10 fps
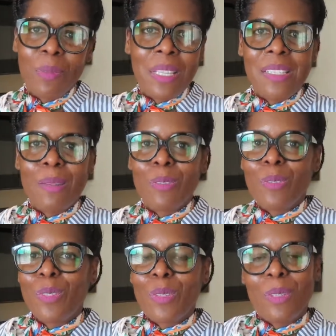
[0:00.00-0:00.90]
Great time to
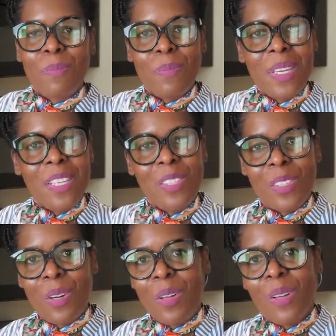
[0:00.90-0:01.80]
go to the beach
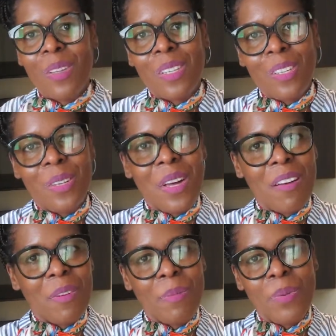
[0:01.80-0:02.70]
or
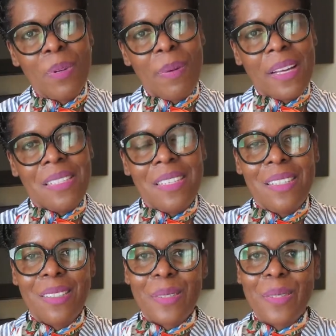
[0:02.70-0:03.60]
have a pool
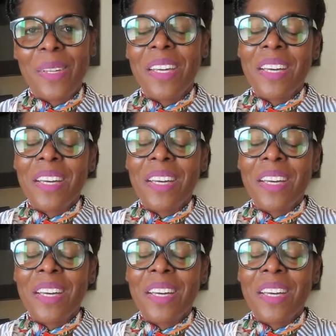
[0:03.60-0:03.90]
party. So